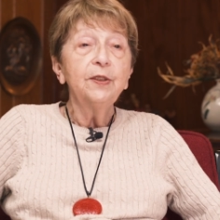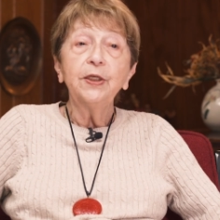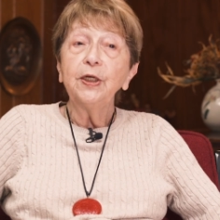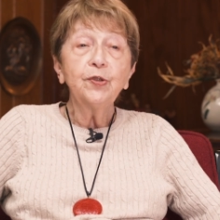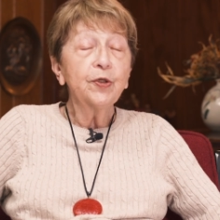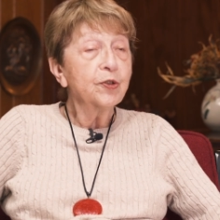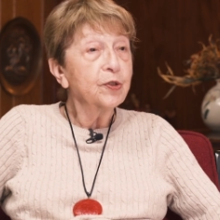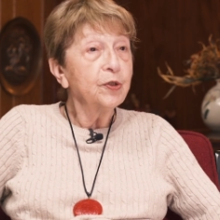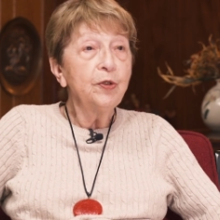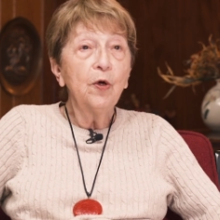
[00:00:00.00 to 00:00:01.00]
Teachers
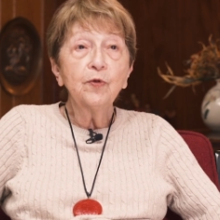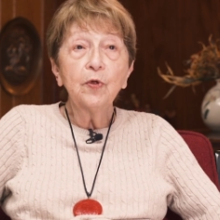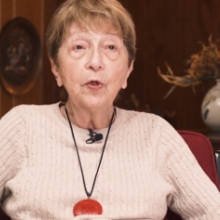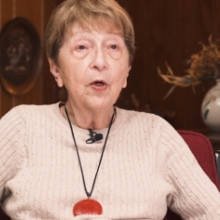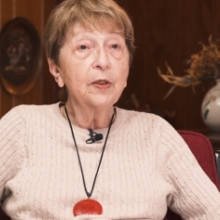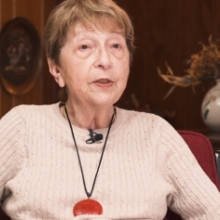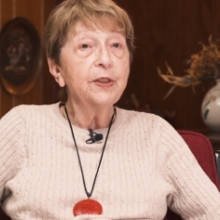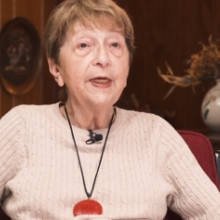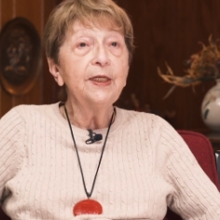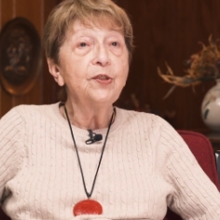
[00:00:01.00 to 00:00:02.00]
could no longer
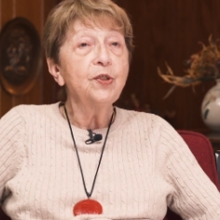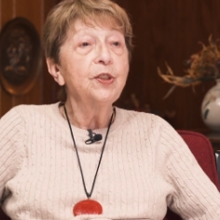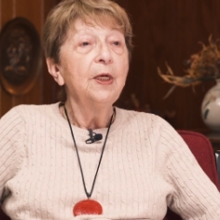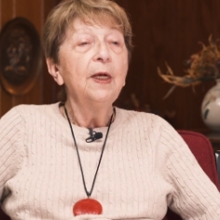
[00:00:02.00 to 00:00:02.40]
teach.